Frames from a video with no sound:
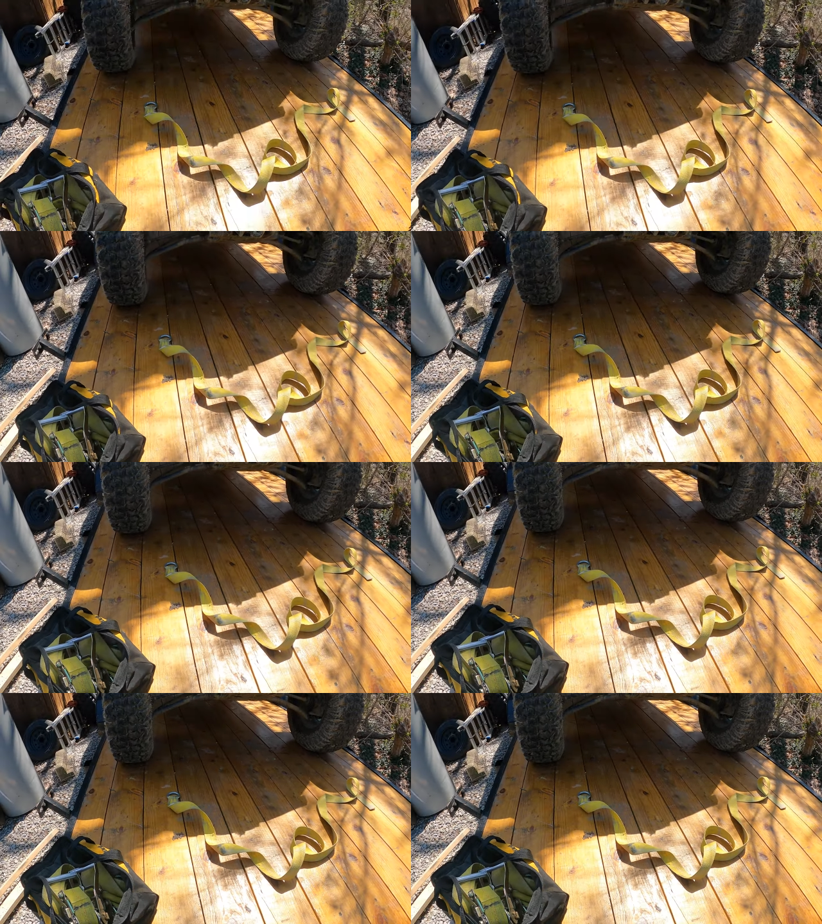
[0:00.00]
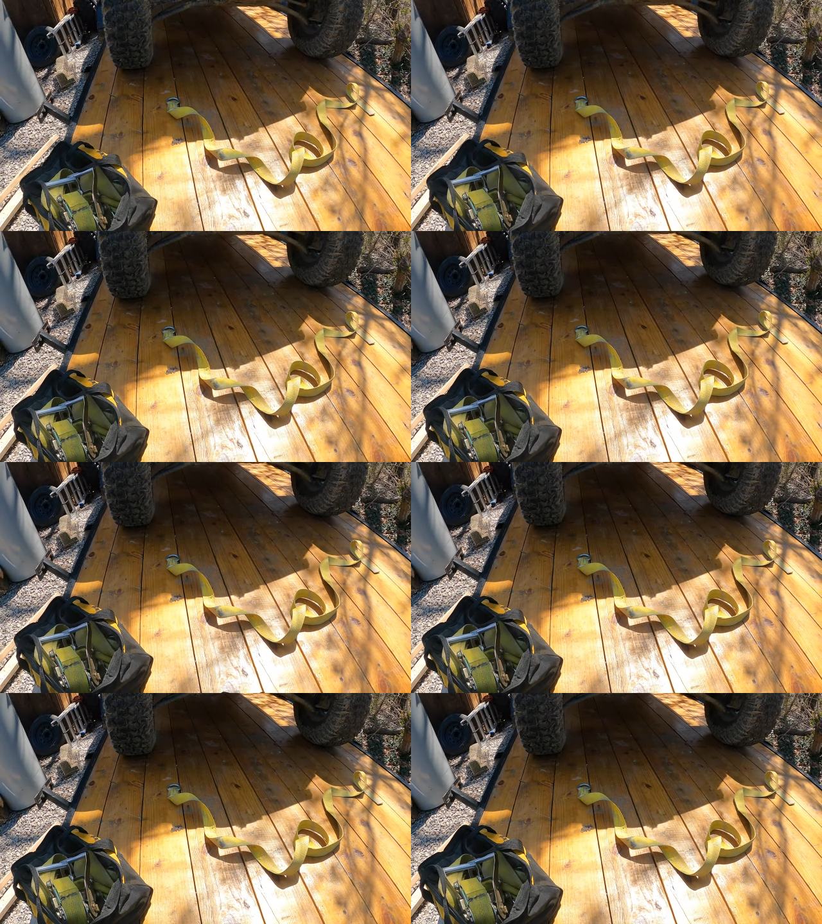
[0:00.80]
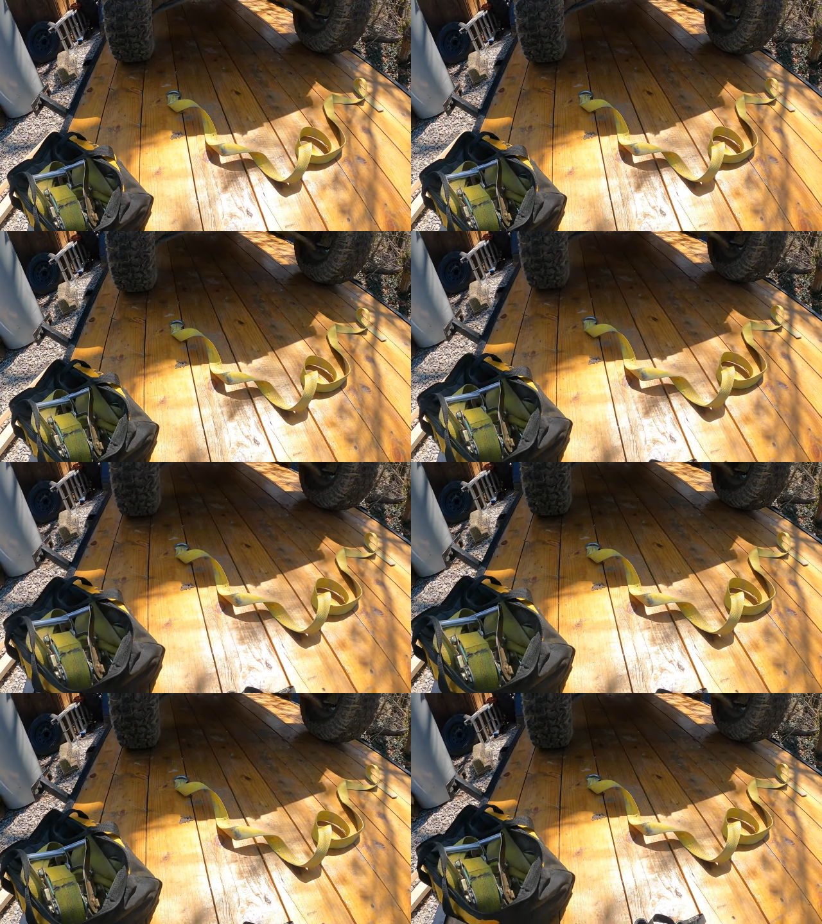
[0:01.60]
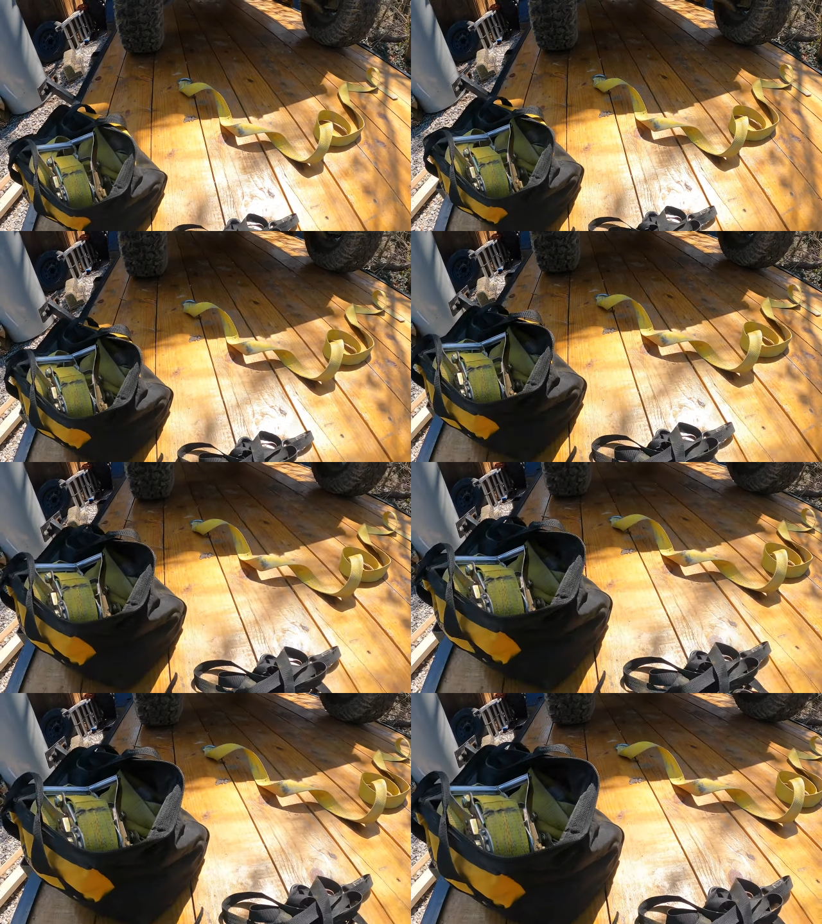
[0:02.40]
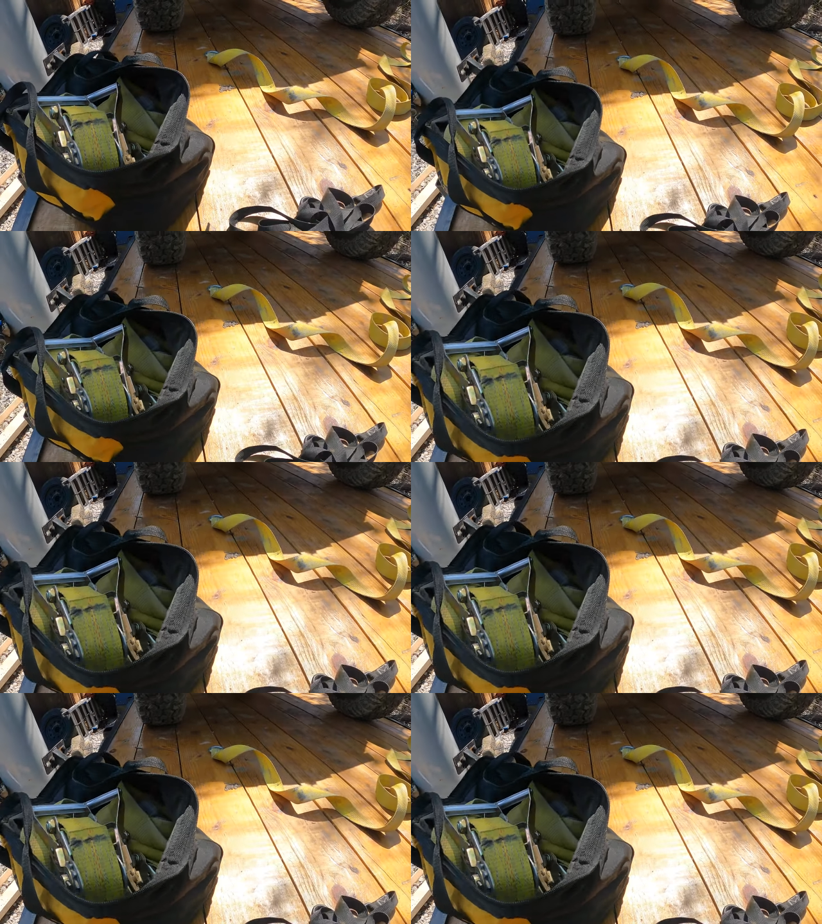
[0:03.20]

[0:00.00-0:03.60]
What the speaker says: Nobody's mouth can be seen.